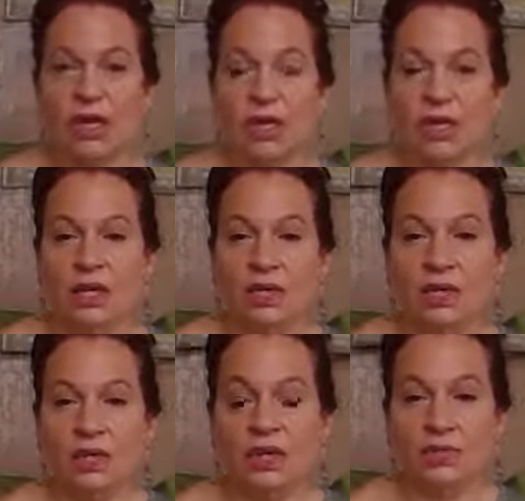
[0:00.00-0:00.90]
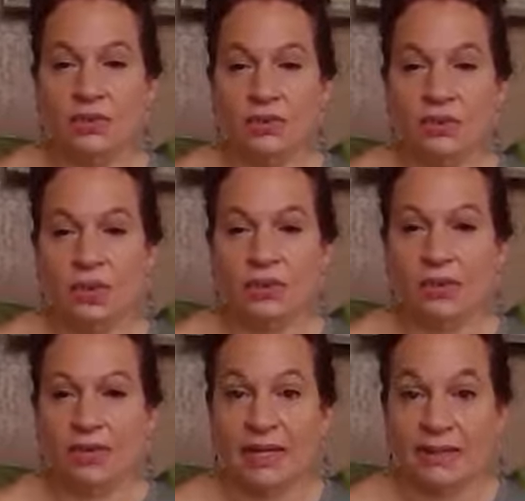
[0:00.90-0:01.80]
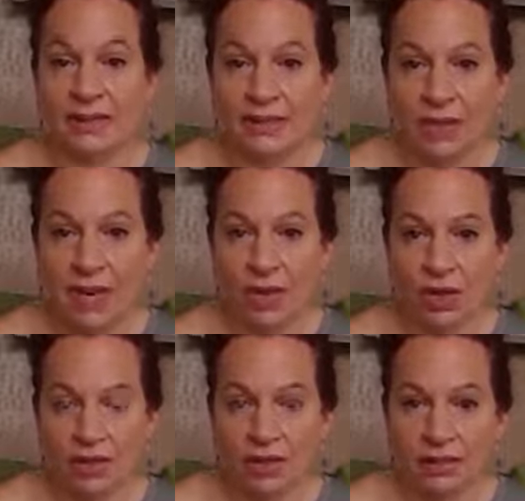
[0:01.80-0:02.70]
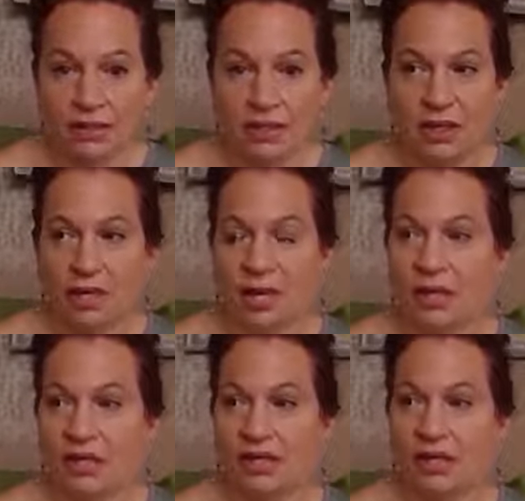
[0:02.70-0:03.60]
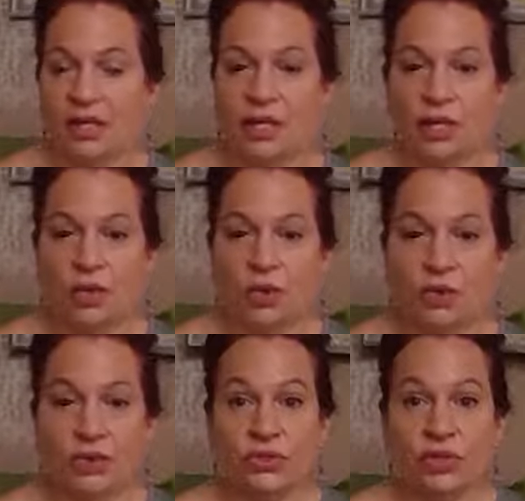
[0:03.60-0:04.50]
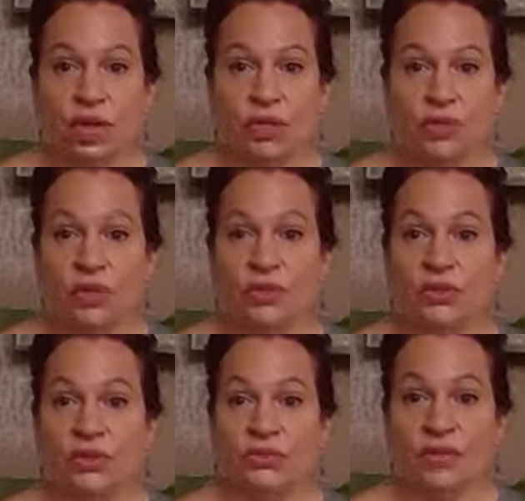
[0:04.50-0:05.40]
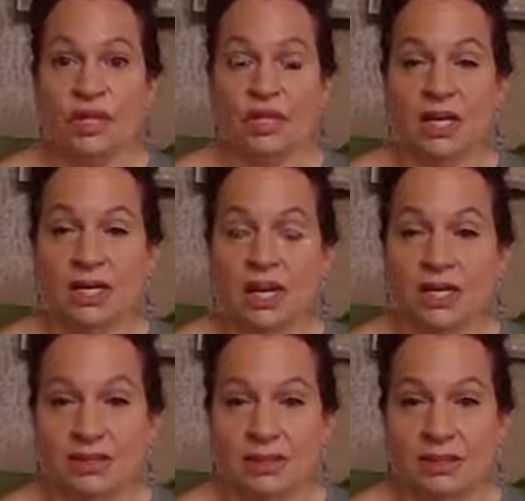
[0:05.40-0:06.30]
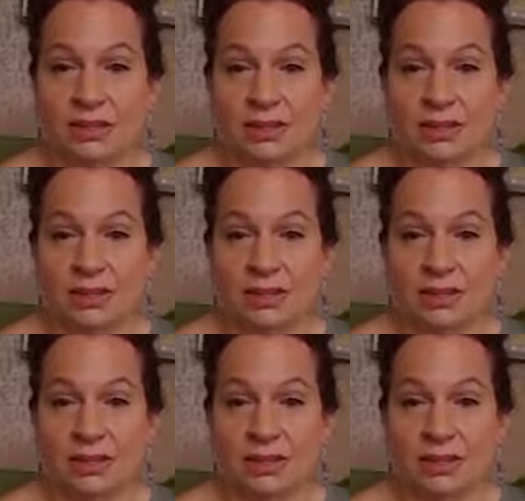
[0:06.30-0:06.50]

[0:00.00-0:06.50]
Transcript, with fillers: you know, give you some insight on it and you know it's not going to be connected